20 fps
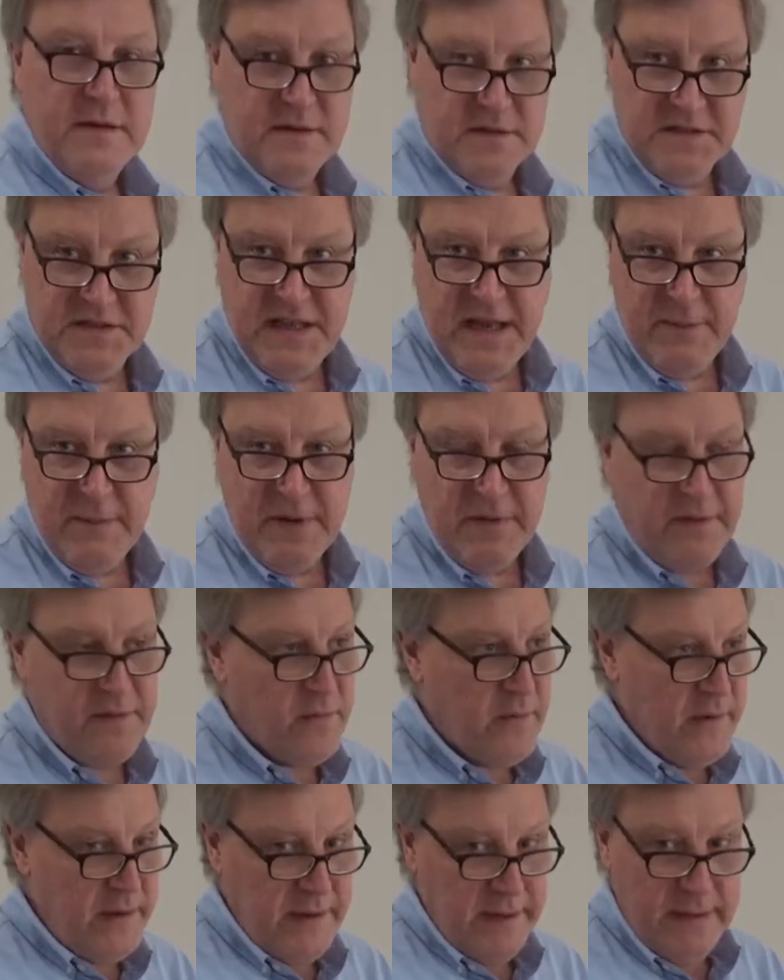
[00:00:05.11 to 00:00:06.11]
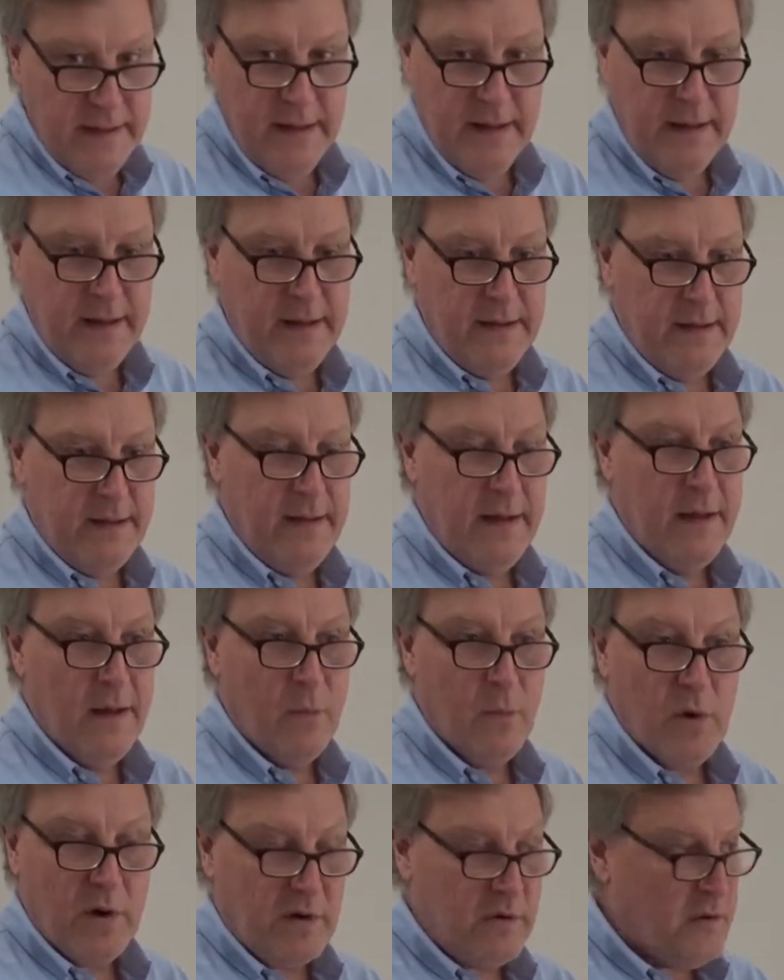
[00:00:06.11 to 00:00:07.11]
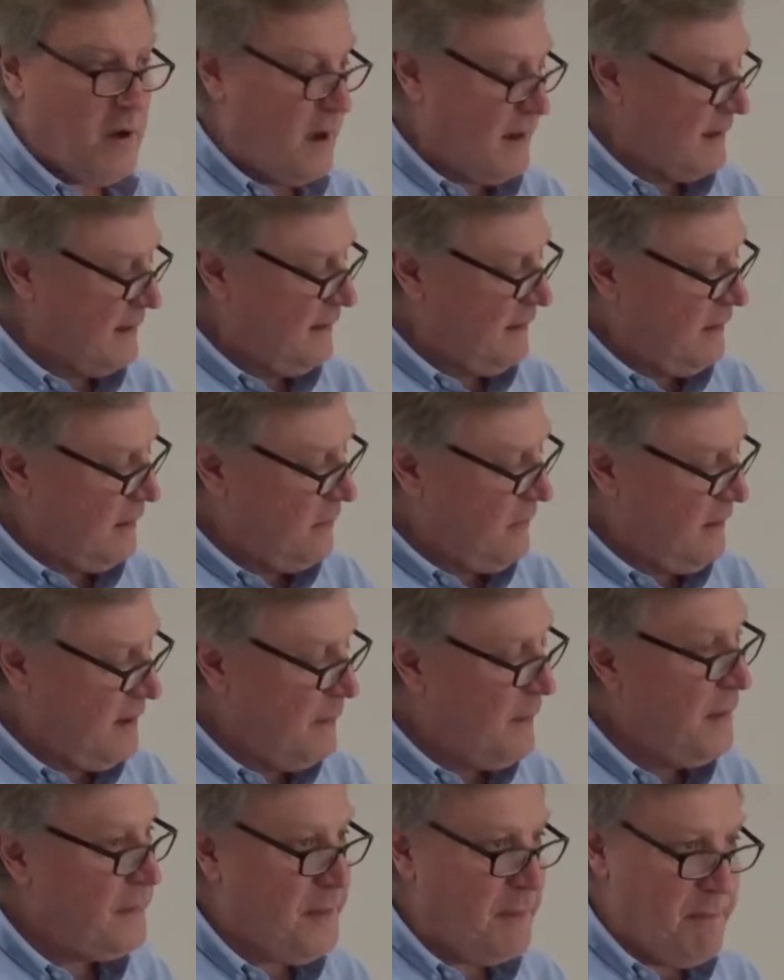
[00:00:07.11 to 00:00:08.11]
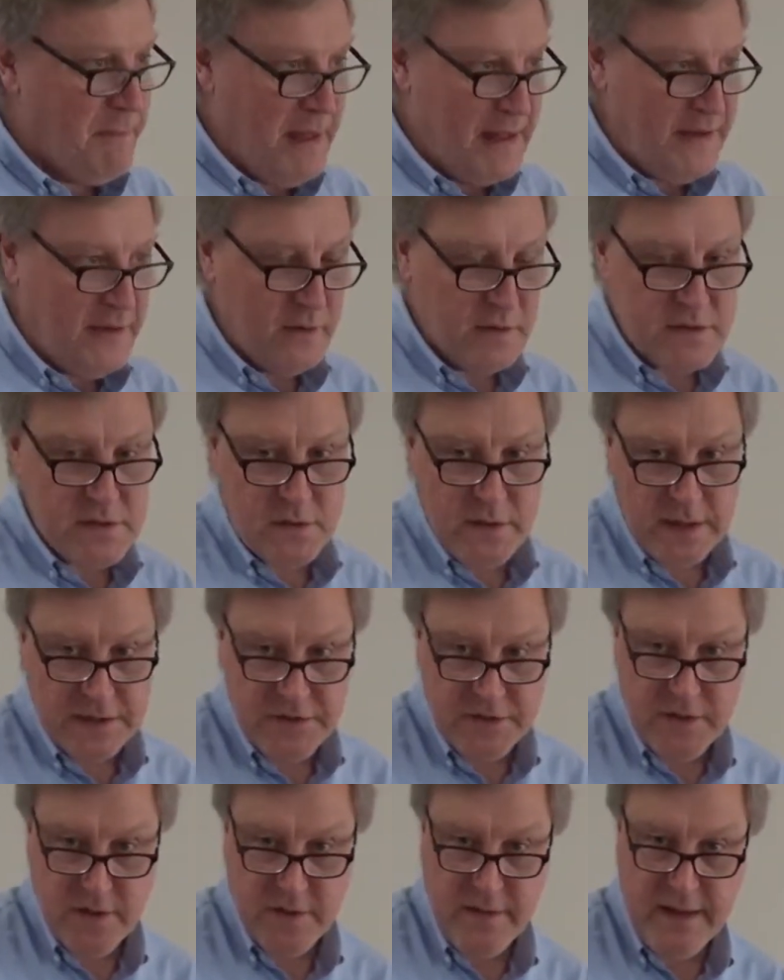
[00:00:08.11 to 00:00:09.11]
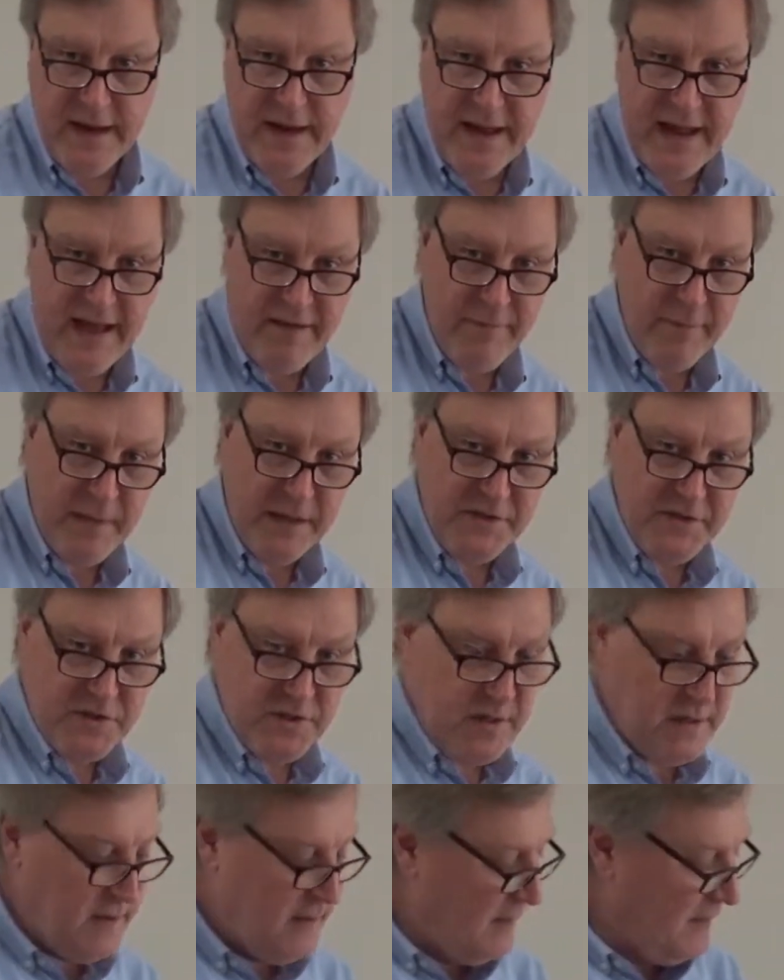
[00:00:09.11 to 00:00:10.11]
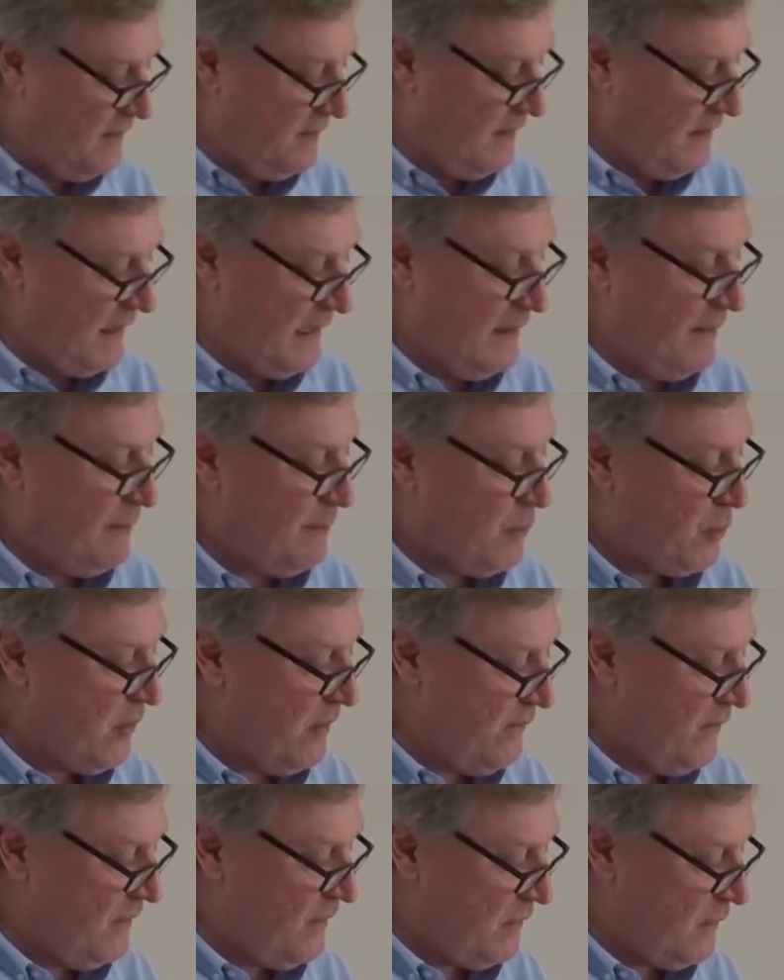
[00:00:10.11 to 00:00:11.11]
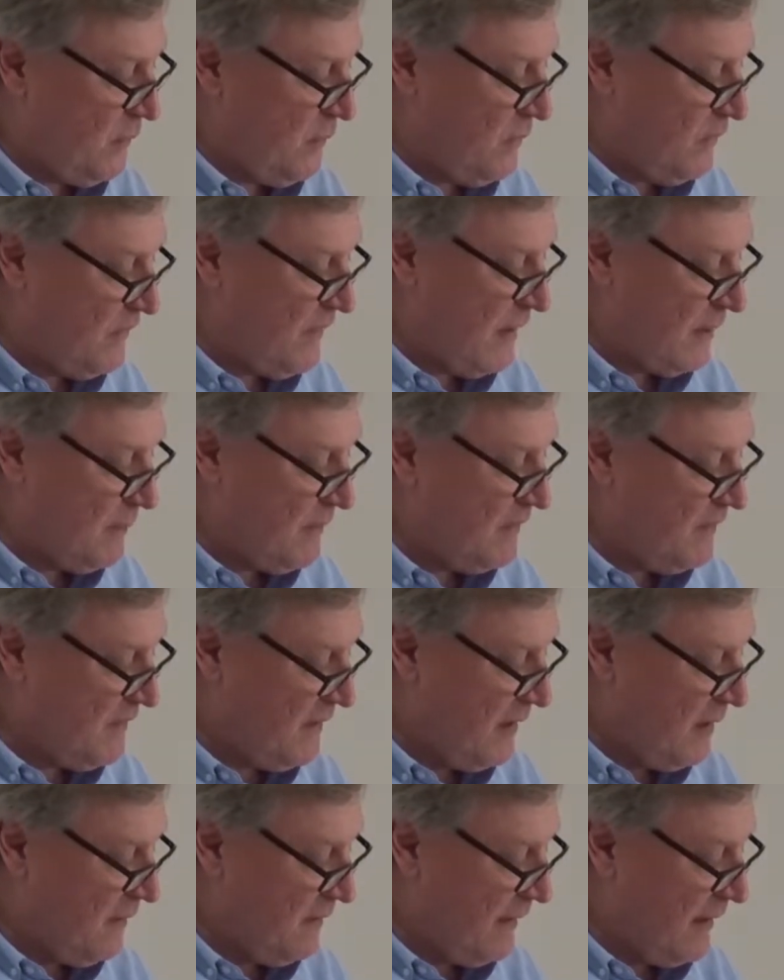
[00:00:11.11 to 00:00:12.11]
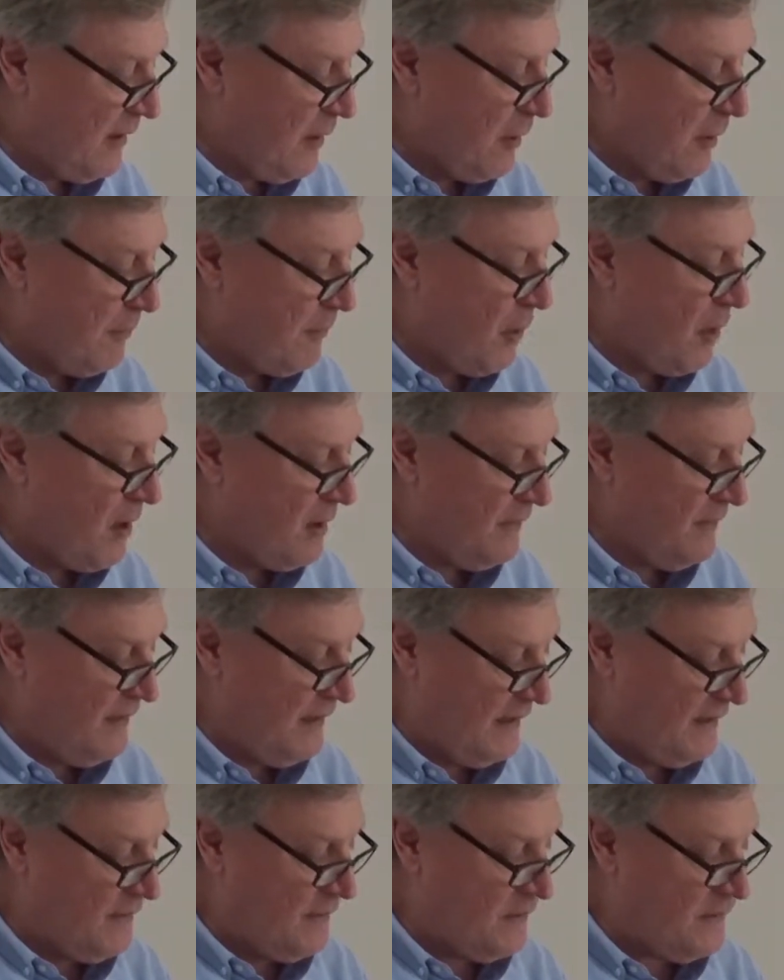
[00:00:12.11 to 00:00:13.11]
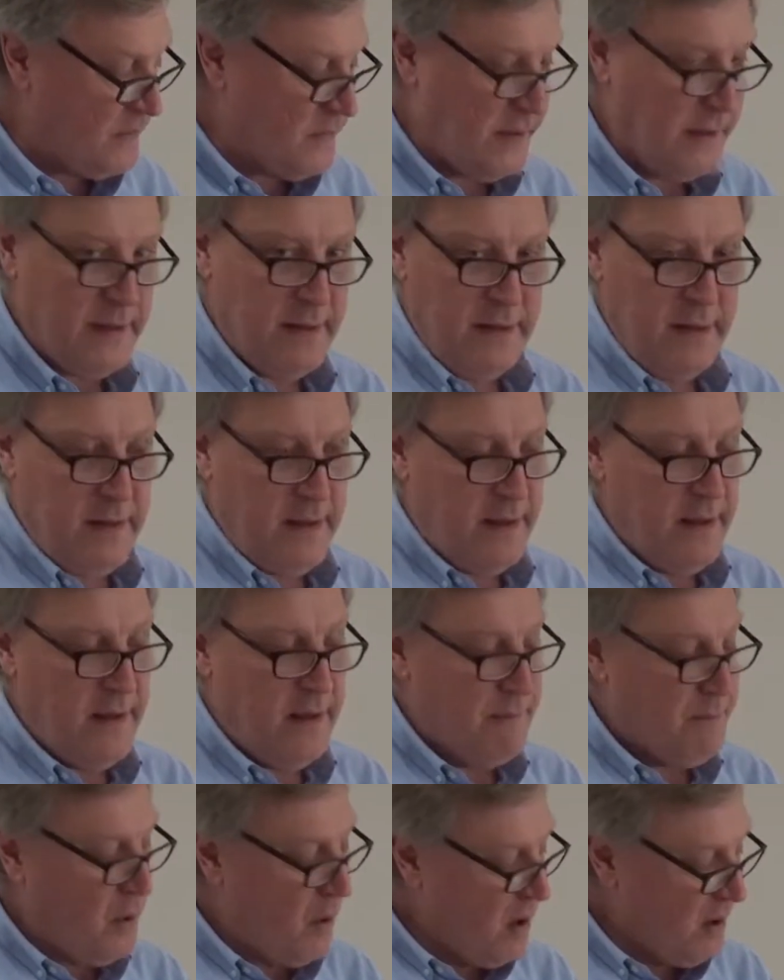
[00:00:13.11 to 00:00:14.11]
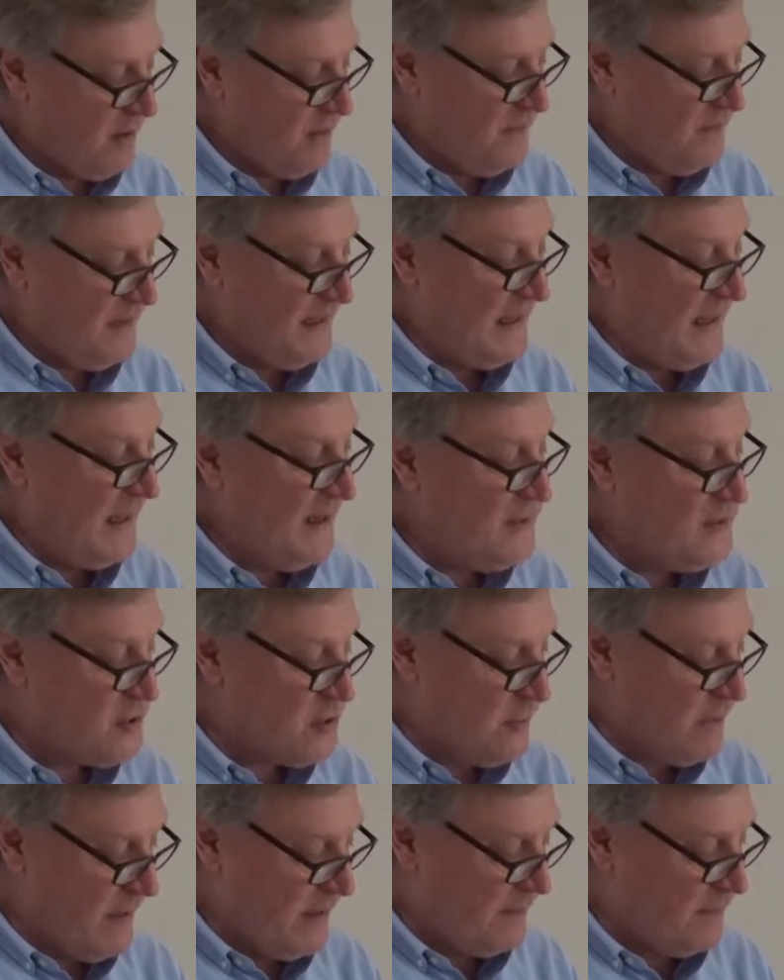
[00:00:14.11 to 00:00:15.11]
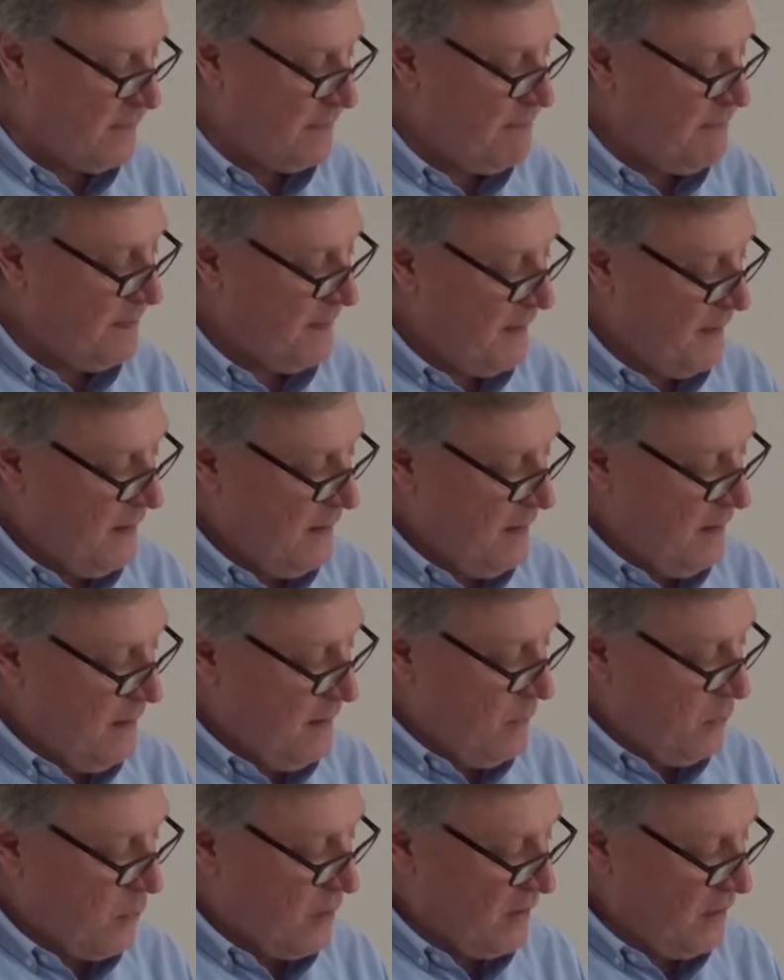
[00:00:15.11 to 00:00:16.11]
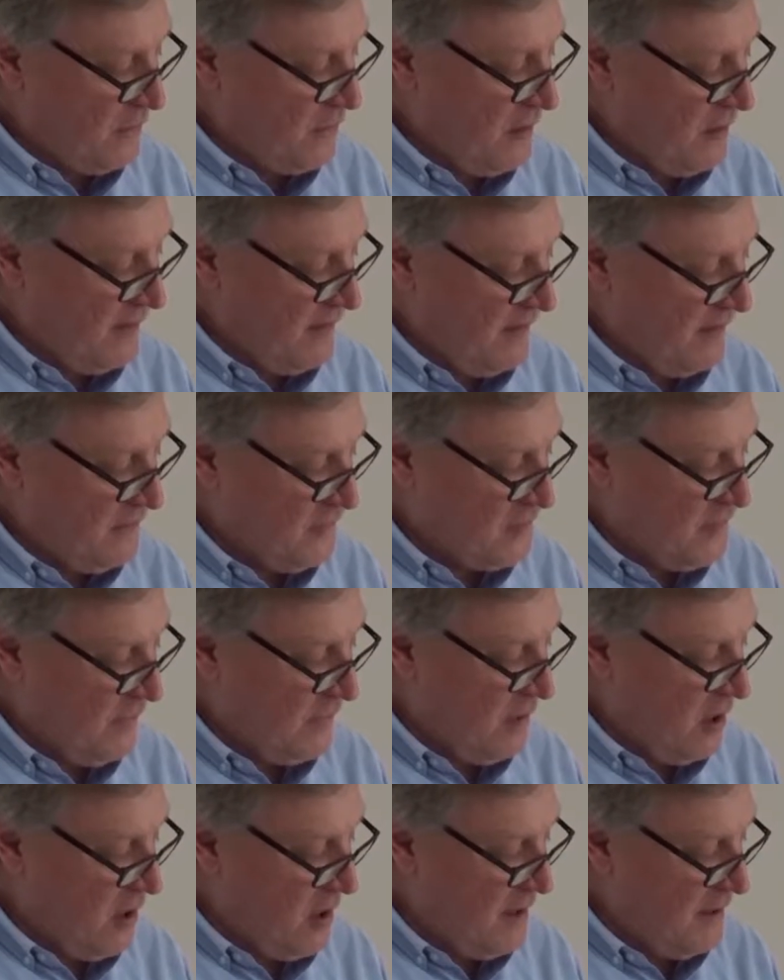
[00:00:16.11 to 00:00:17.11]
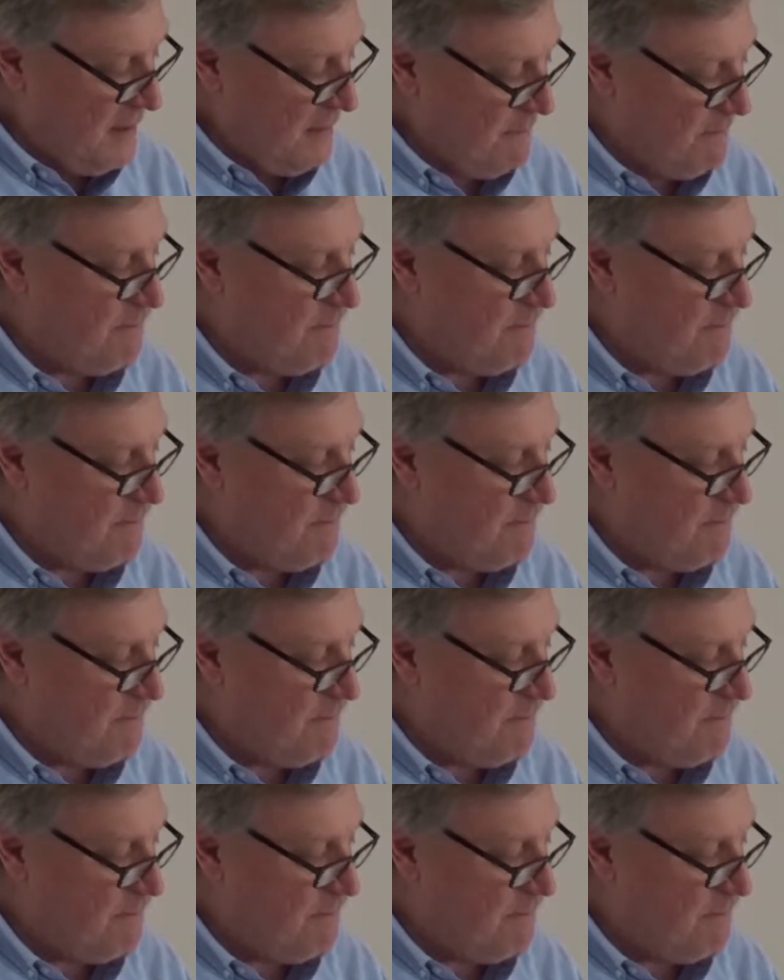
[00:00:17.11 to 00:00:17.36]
Segment 3. We're going to talk a little bit about the menu structure that I have mentioned in the previous two segments here that are part of the industry, part of the instrument. We're going to turn the instrument on.